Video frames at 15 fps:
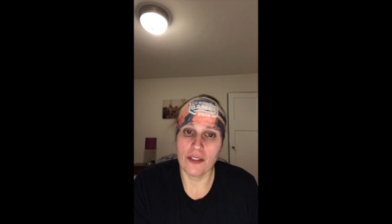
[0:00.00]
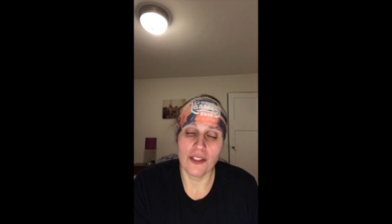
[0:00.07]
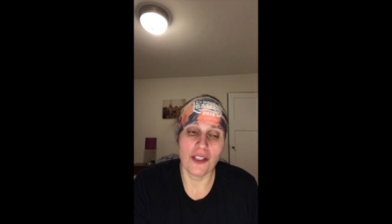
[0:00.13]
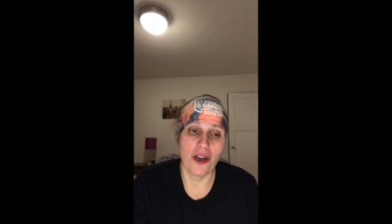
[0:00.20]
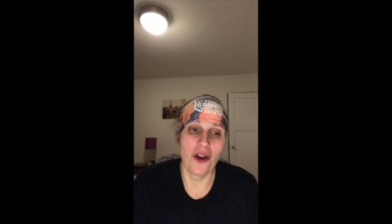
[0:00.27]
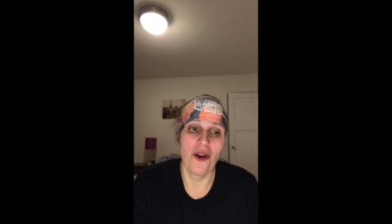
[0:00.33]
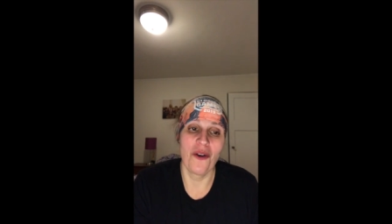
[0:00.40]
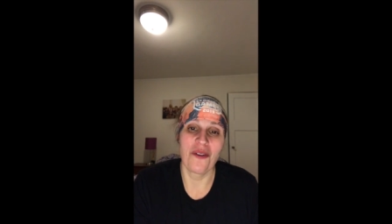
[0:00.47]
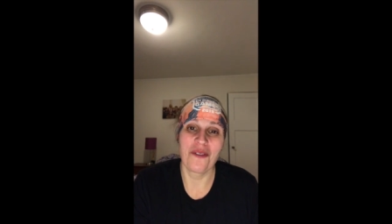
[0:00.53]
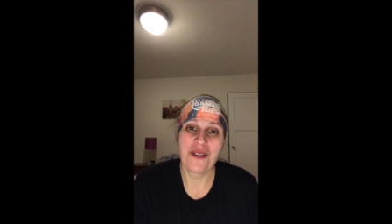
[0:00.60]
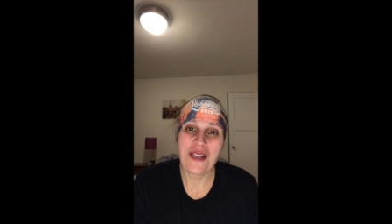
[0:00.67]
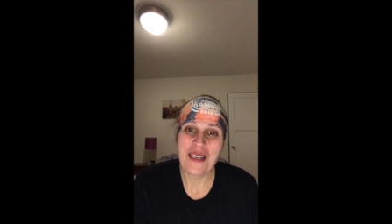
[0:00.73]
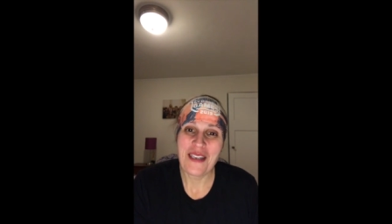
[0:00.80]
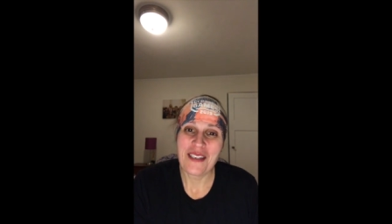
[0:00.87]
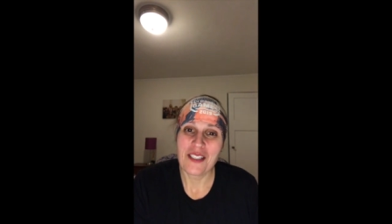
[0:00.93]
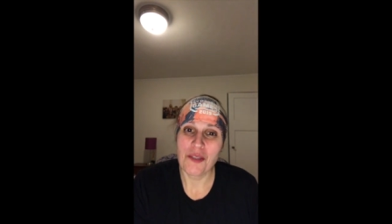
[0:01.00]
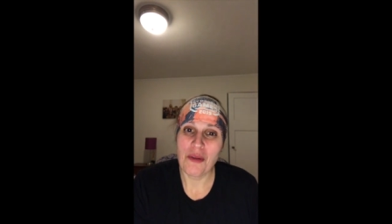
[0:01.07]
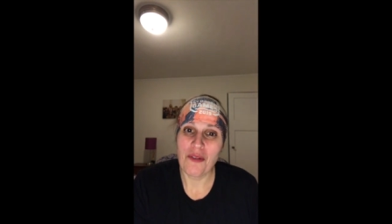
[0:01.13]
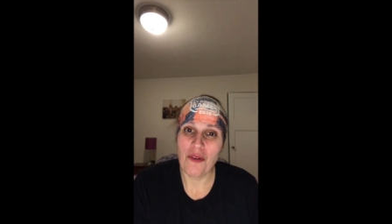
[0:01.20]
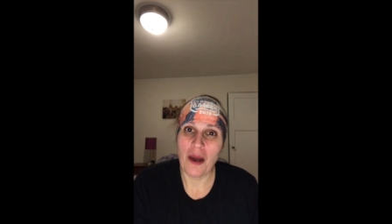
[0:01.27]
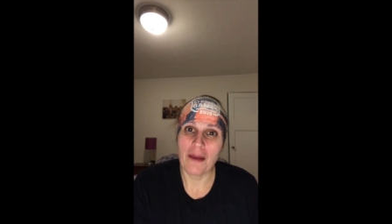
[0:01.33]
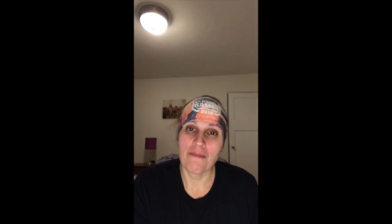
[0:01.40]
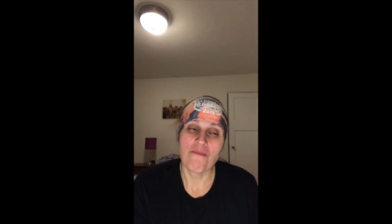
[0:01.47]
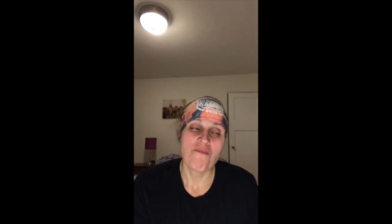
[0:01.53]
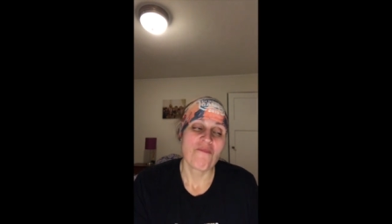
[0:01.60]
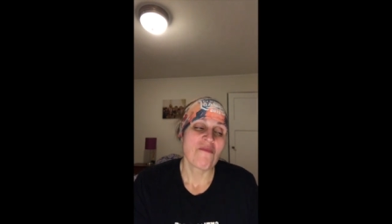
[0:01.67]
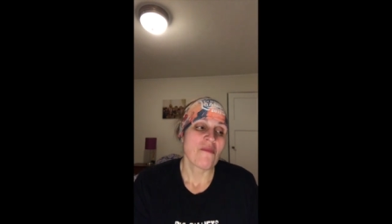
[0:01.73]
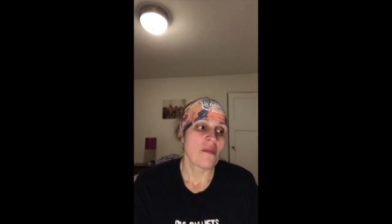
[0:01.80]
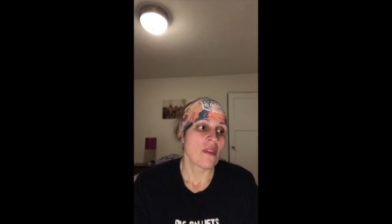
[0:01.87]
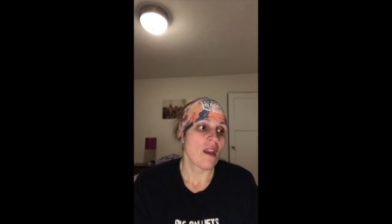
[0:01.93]
So it should be fun.
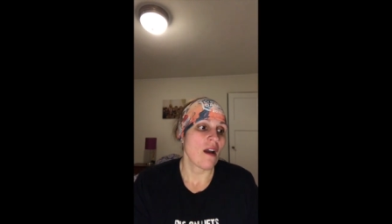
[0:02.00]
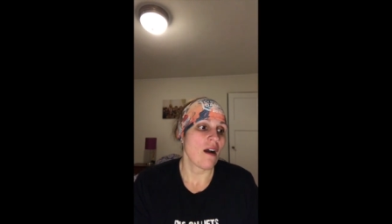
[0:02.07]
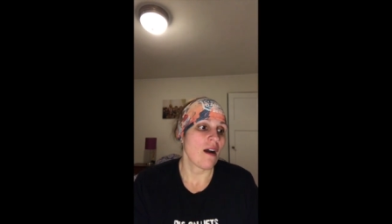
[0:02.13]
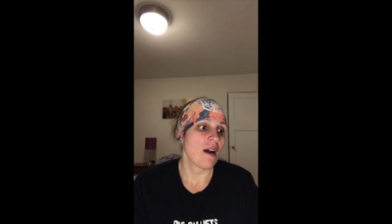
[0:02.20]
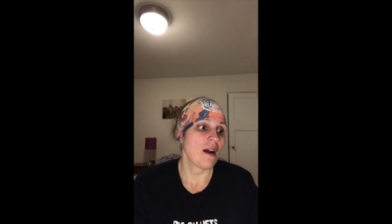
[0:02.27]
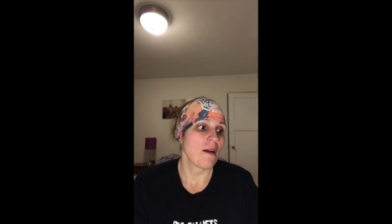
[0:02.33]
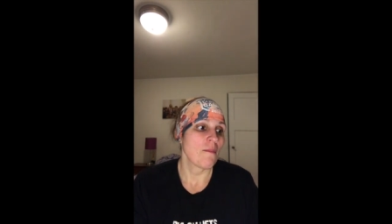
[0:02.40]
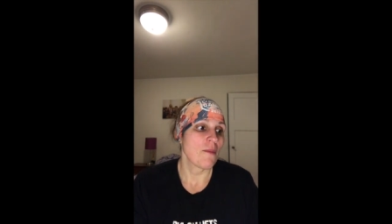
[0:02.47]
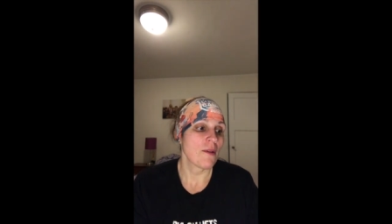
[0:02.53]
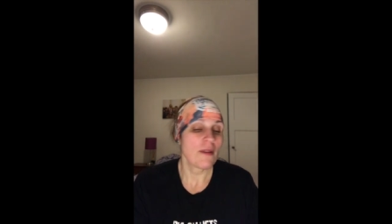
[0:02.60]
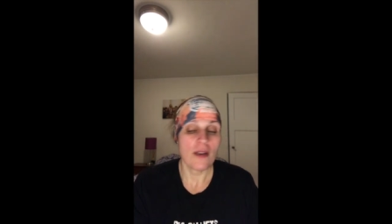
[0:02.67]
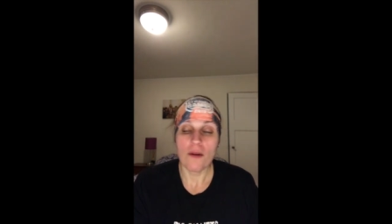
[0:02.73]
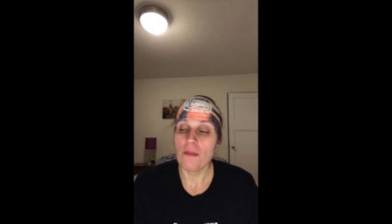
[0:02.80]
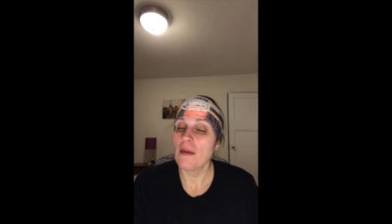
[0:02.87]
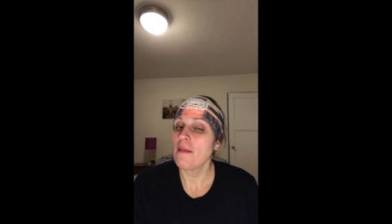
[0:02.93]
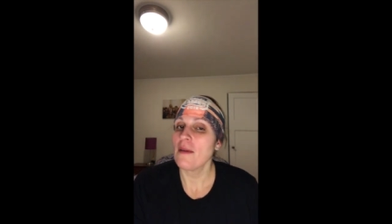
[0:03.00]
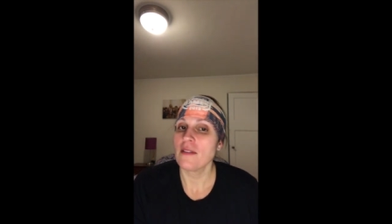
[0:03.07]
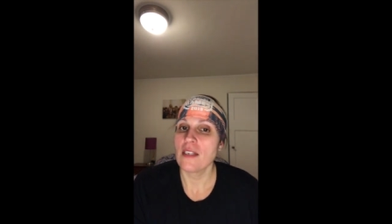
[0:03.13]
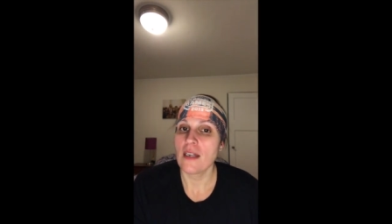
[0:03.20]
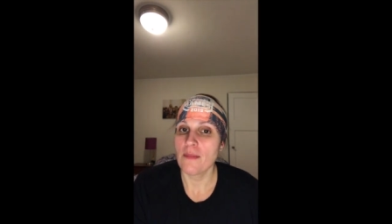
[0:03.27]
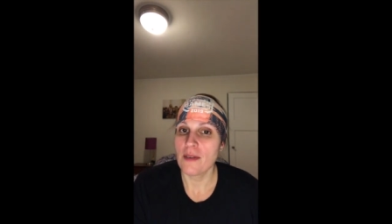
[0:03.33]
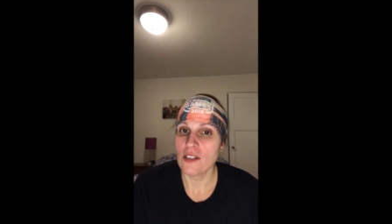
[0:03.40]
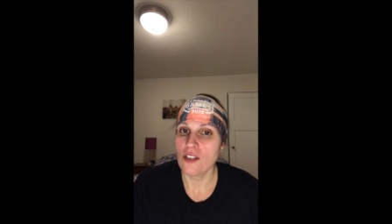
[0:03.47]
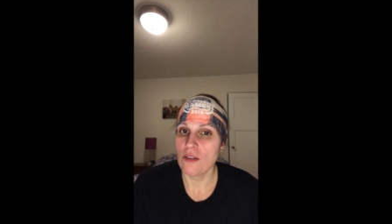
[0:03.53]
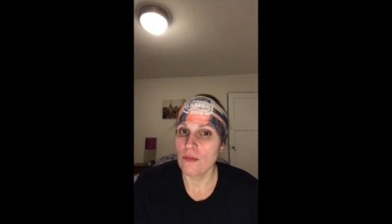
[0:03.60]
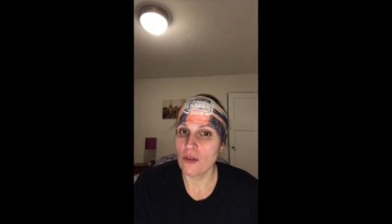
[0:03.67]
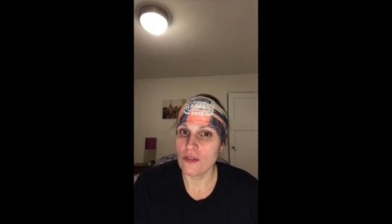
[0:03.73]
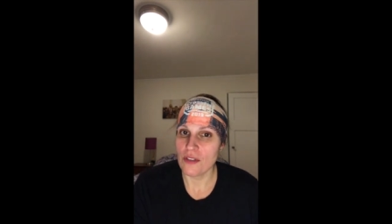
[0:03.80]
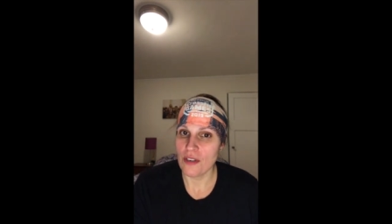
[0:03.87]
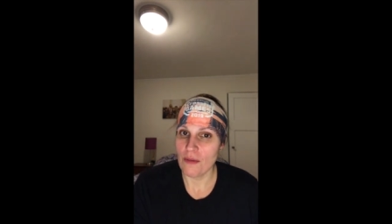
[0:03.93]
Um, but you know, maybe I'll take a picture of
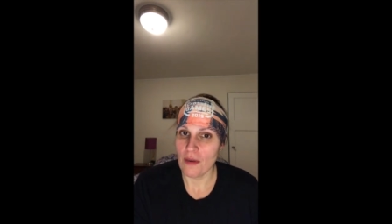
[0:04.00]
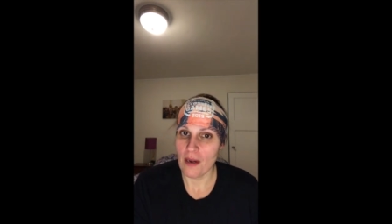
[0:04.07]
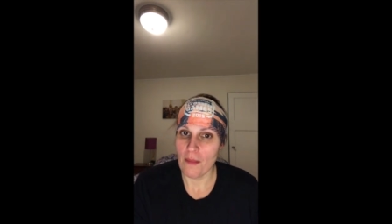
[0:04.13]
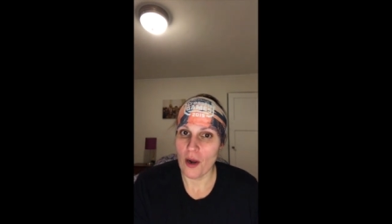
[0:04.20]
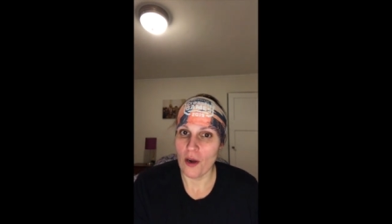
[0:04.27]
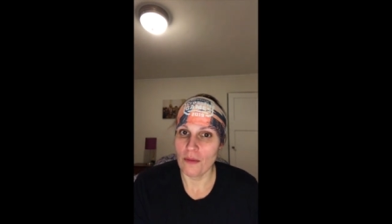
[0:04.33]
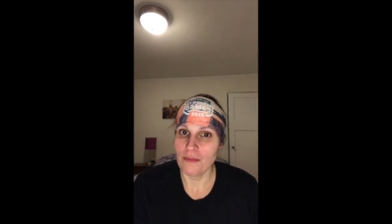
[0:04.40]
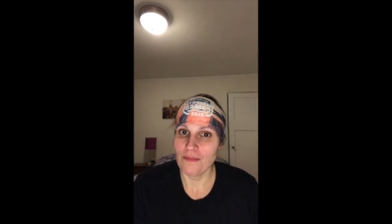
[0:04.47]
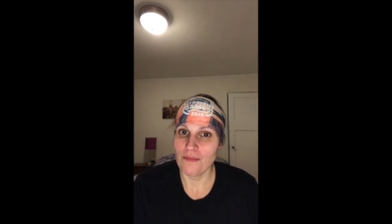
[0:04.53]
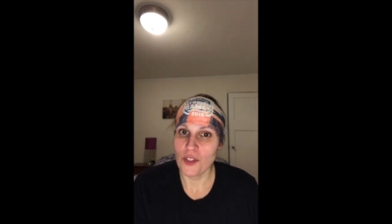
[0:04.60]
Mosley when I'm home.